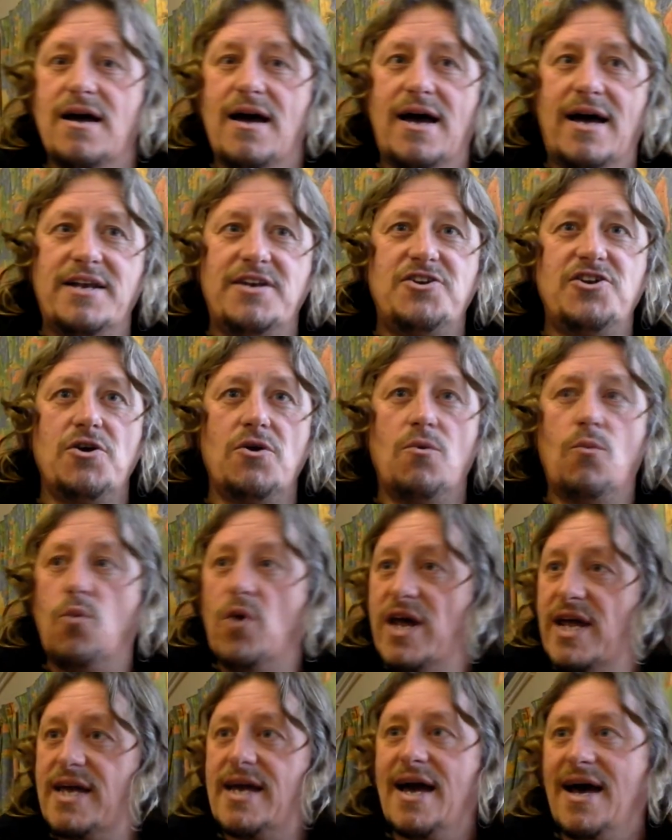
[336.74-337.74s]
and
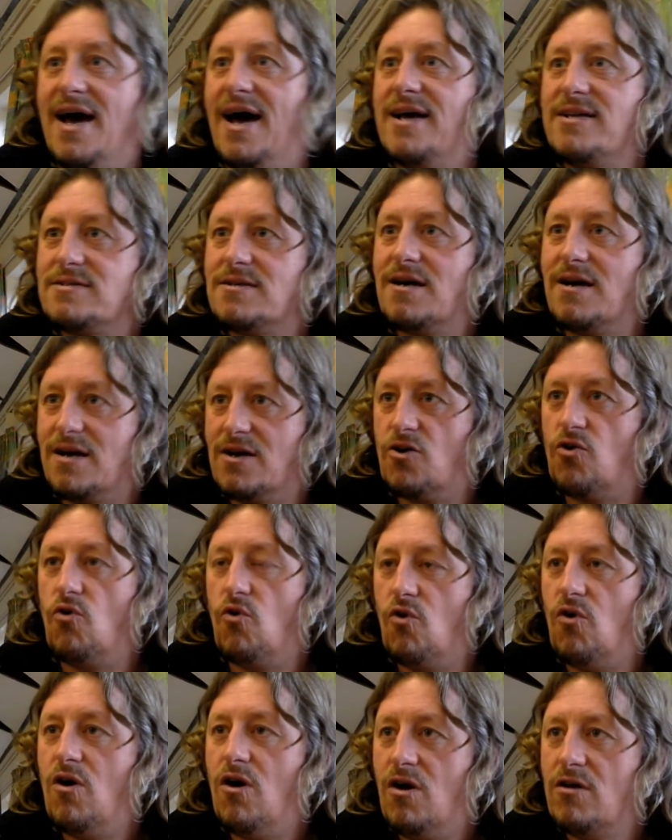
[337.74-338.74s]
we can't go
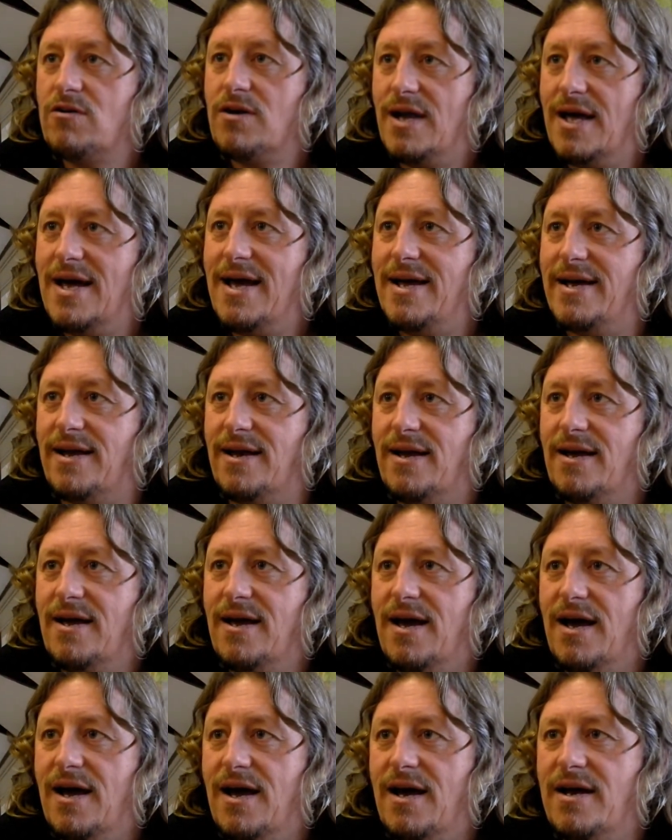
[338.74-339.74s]
online.
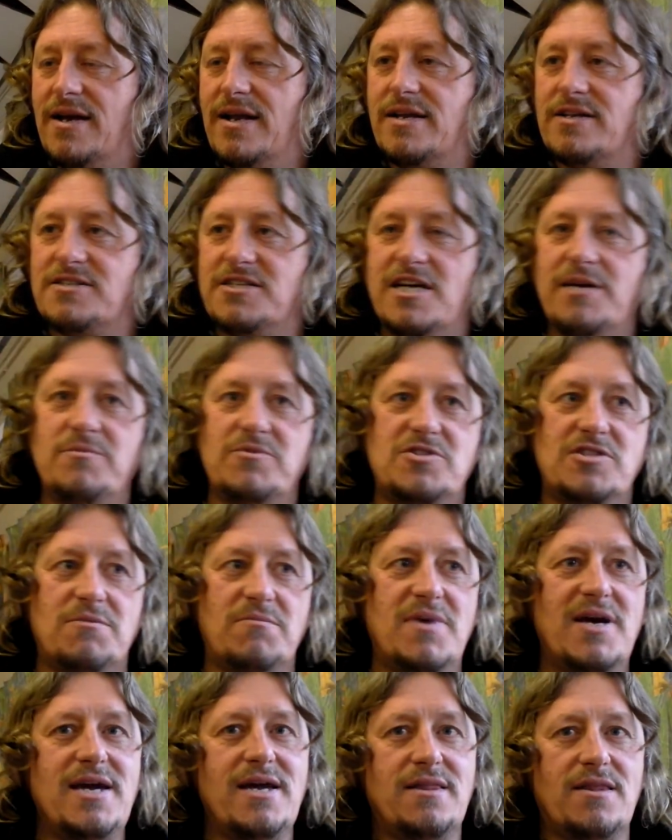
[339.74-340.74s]
And it seems to
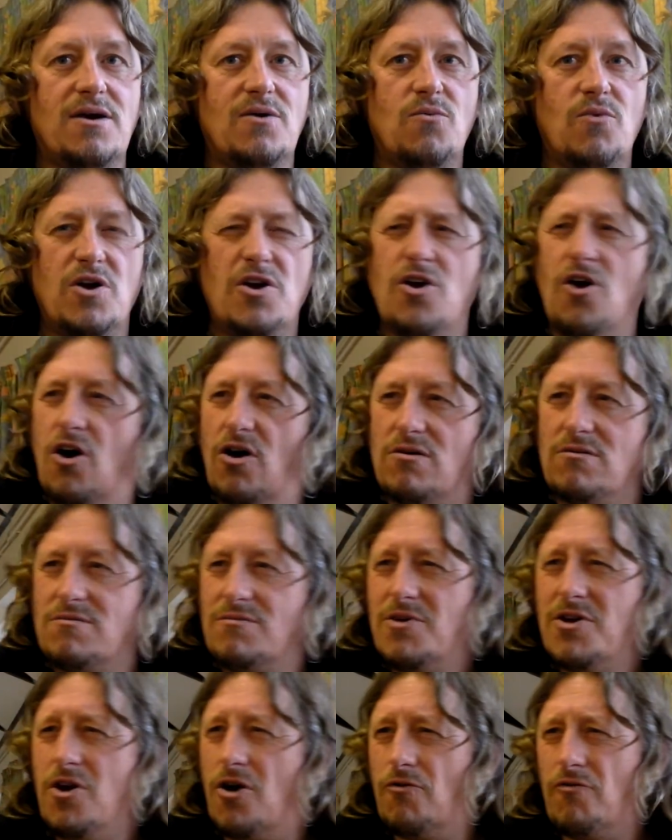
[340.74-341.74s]
me that we're not
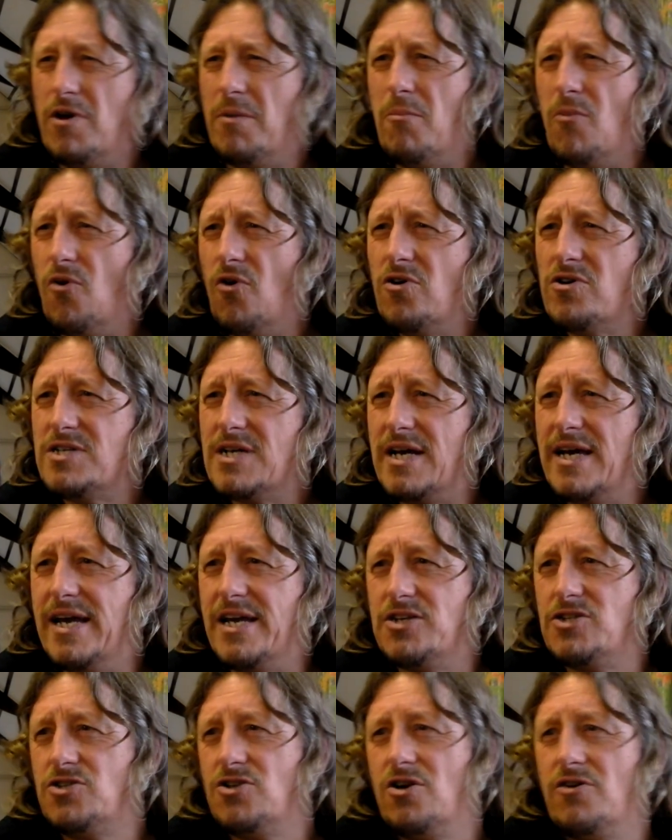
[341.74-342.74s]
we're not remote. I
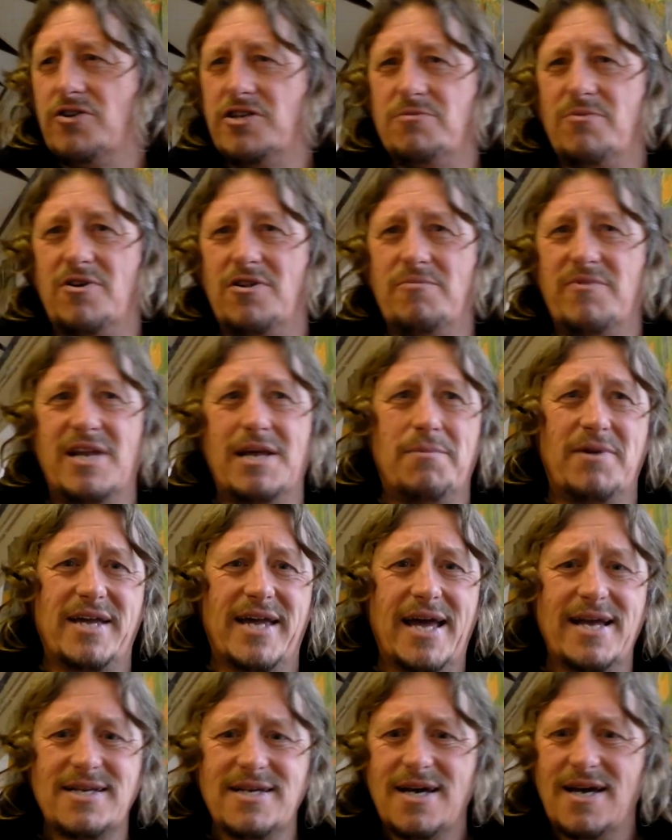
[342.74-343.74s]
hear stories about being able
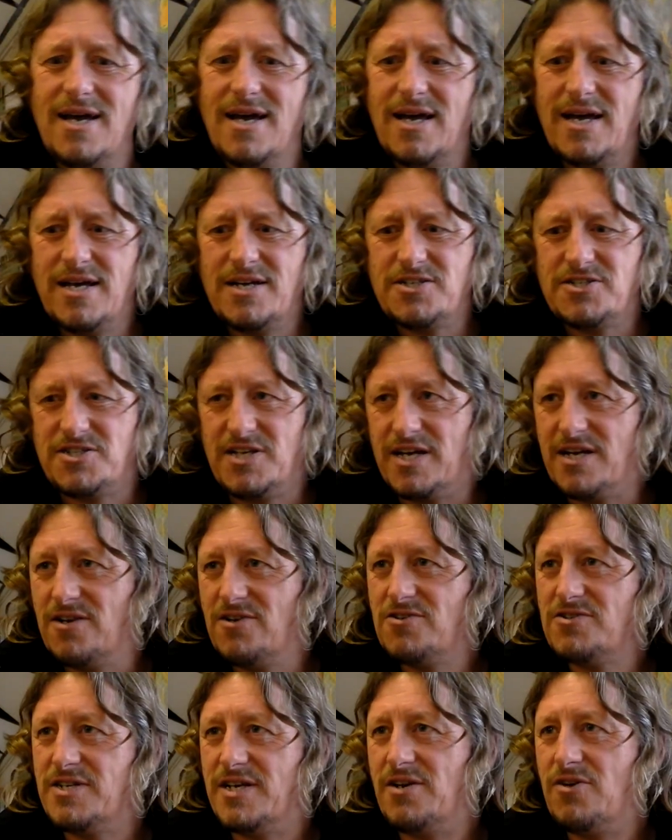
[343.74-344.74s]
to get
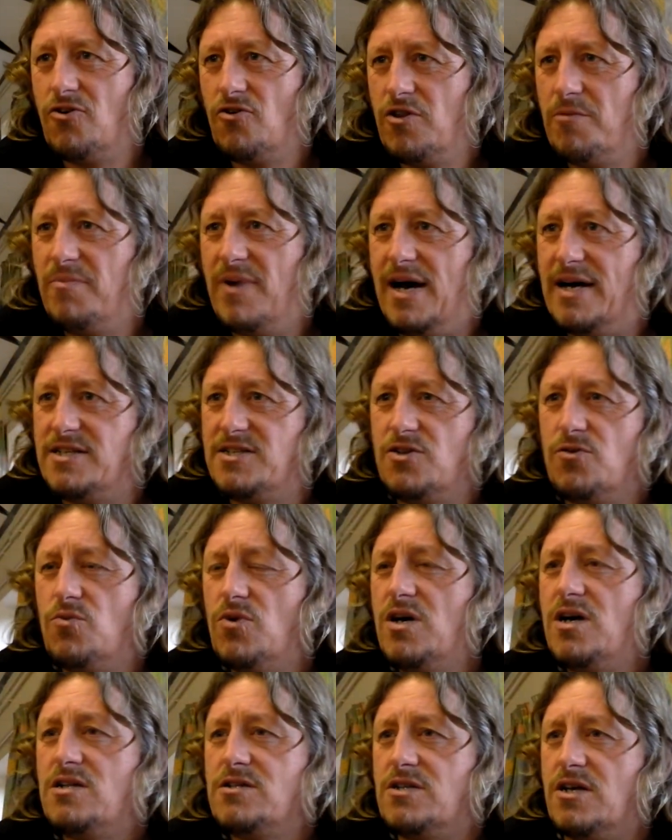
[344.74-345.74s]
signals in other parts of the
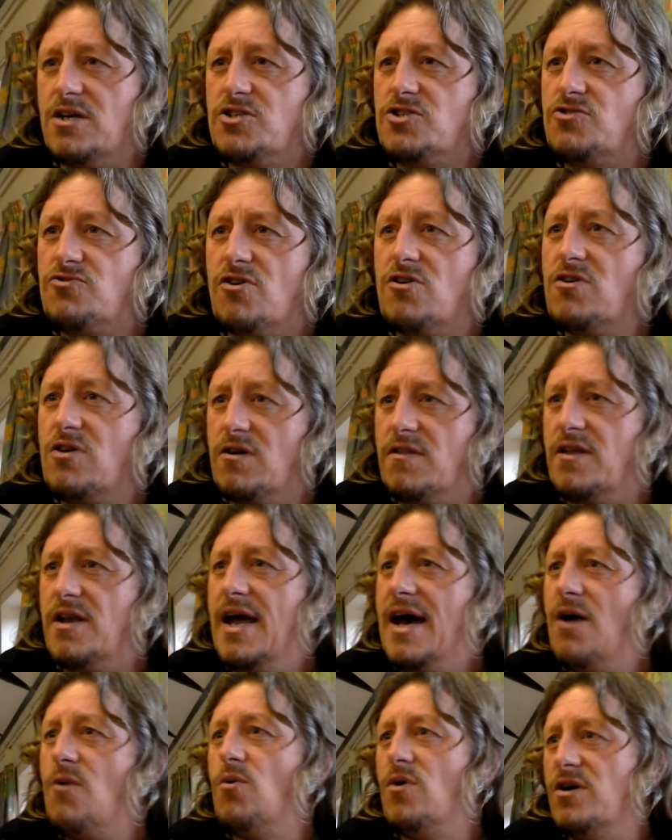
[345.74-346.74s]
world that are stronger than
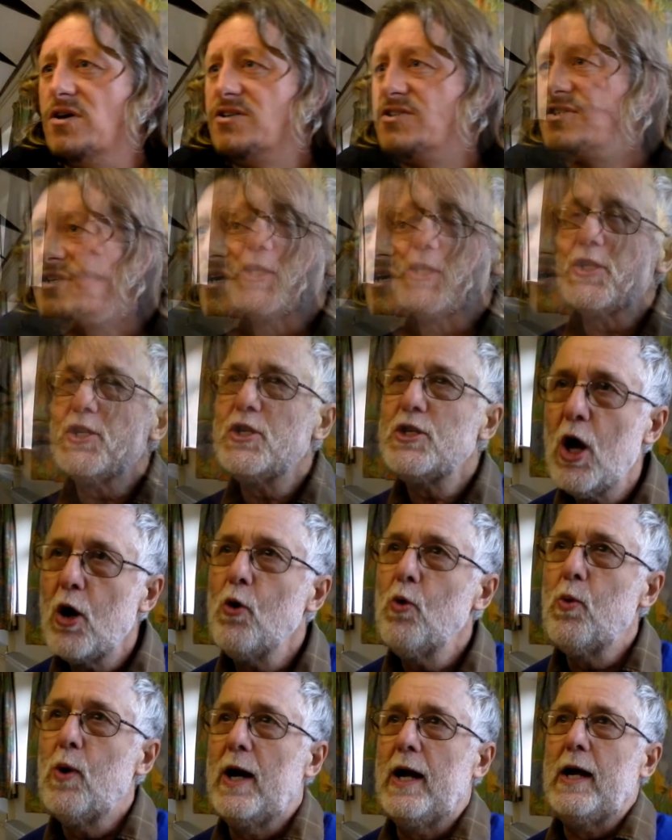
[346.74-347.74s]
ours. There's
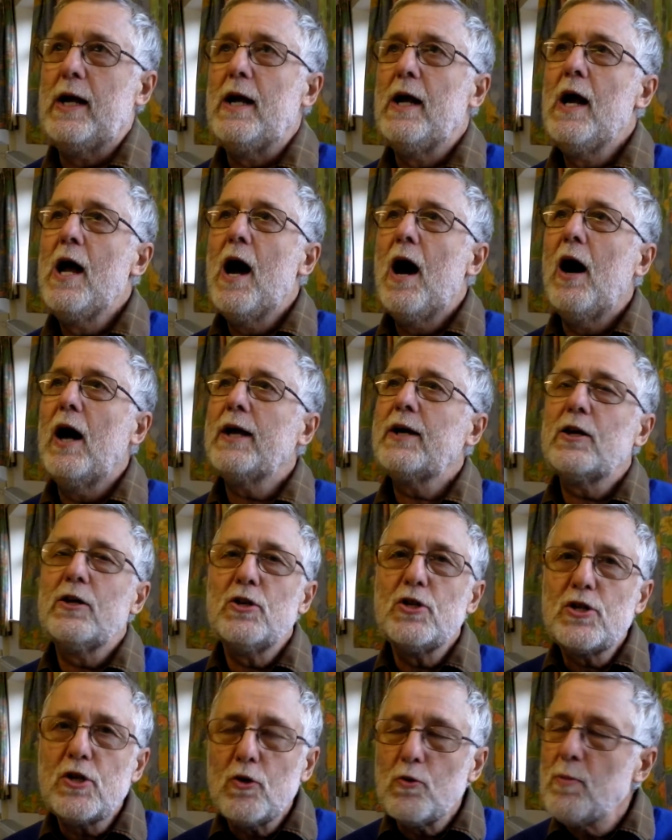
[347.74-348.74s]
no way I
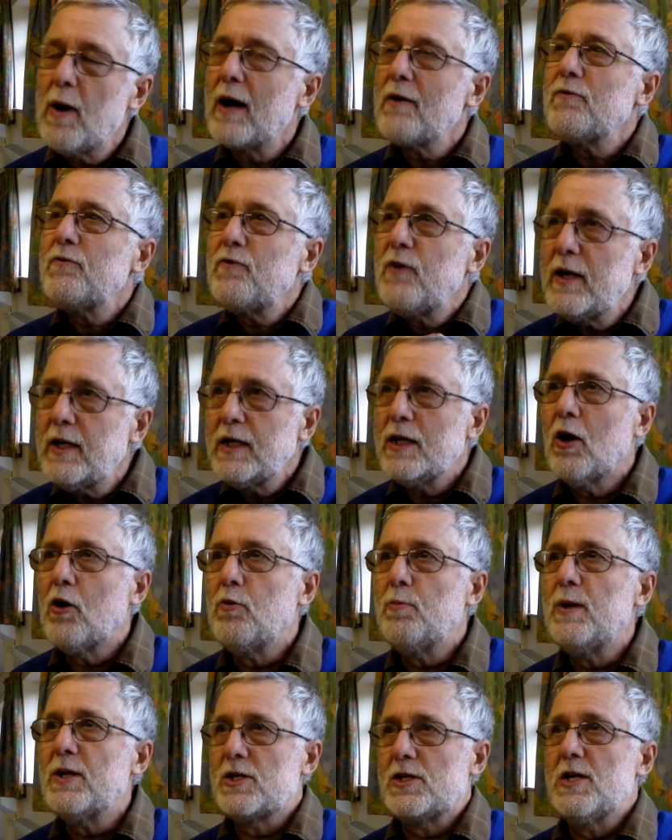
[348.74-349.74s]
can do my
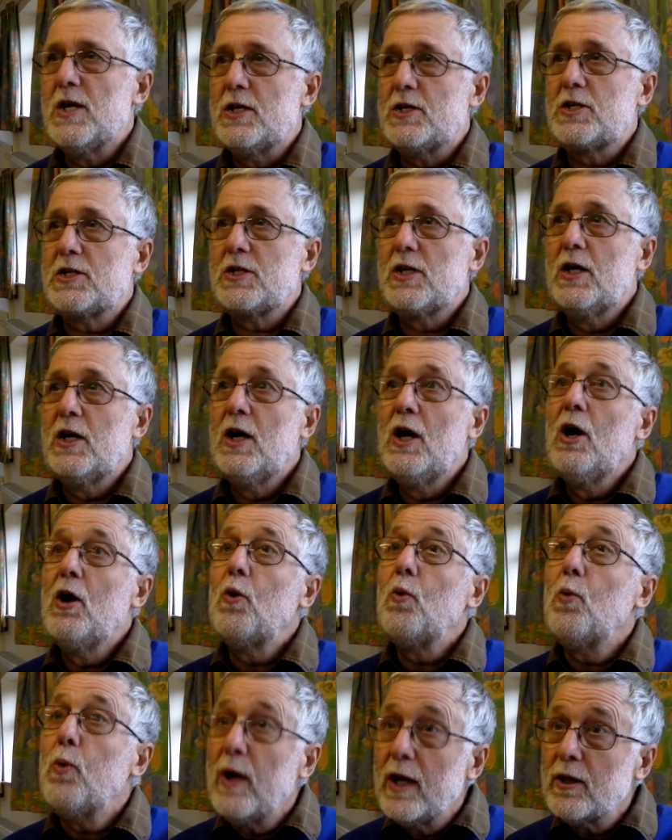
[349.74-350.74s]
video business
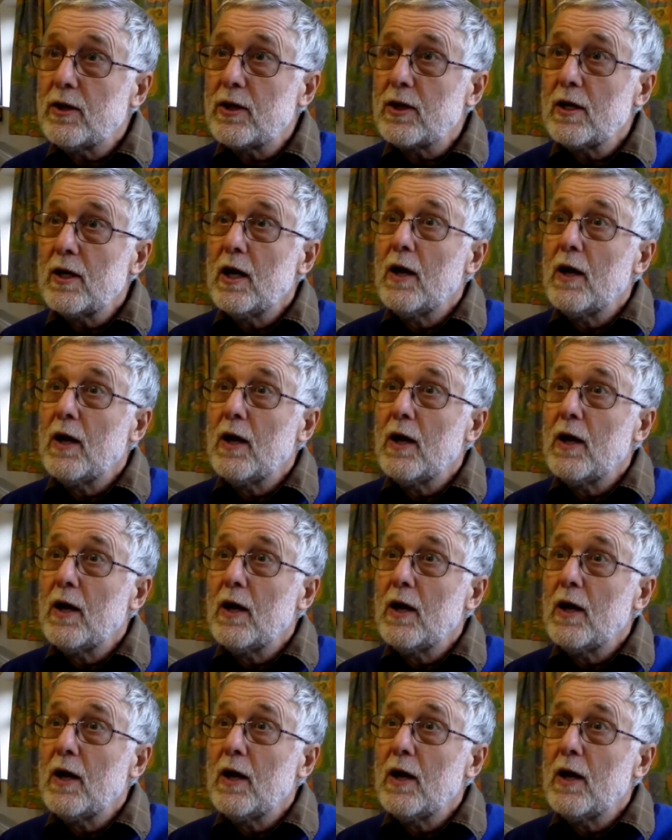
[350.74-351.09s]
with